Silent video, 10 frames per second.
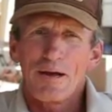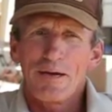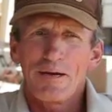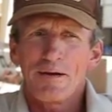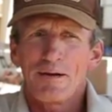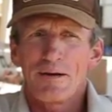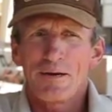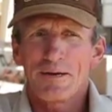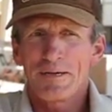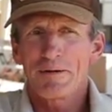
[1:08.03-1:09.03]
It,
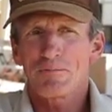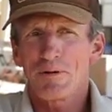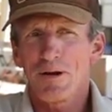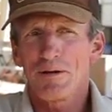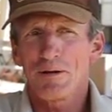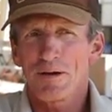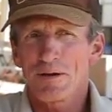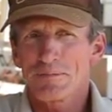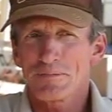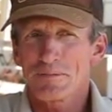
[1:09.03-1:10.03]
it really,
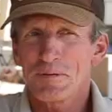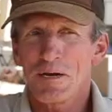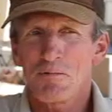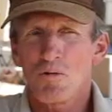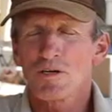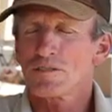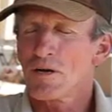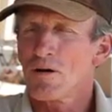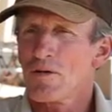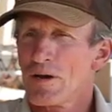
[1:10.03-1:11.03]
it wasn't
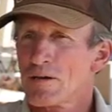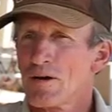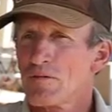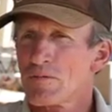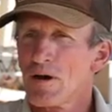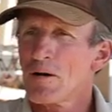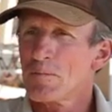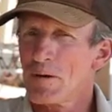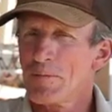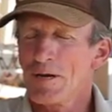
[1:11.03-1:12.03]
all that tough,
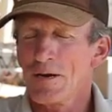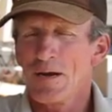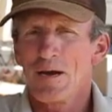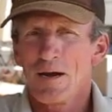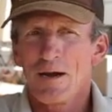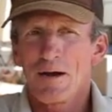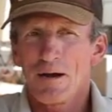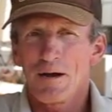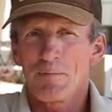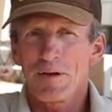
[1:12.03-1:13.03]
Tom. I mean,
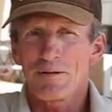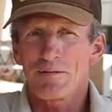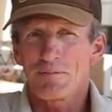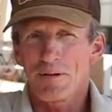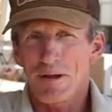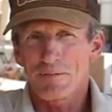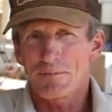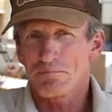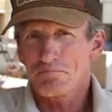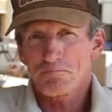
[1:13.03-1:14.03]
I mean,
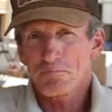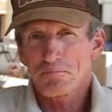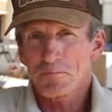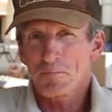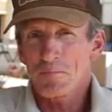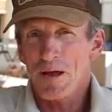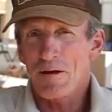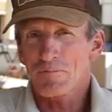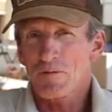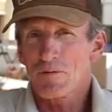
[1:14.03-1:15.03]

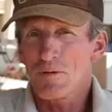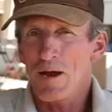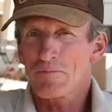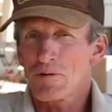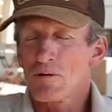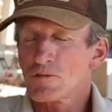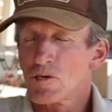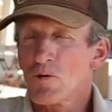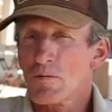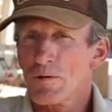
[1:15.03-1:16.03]
after after
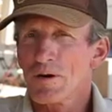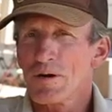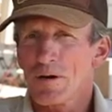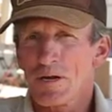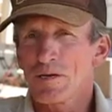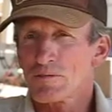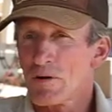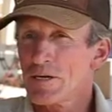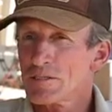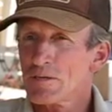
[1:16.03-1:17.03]
Ochoa run his
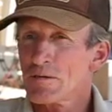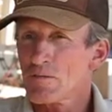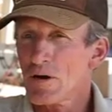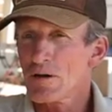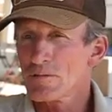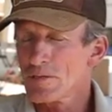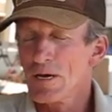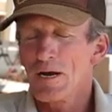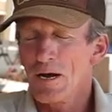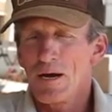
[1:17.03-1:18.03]
race in the trials,
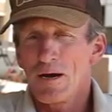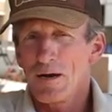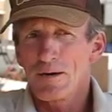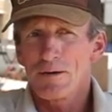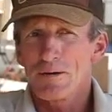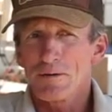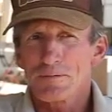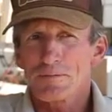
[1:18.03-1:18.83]
uh,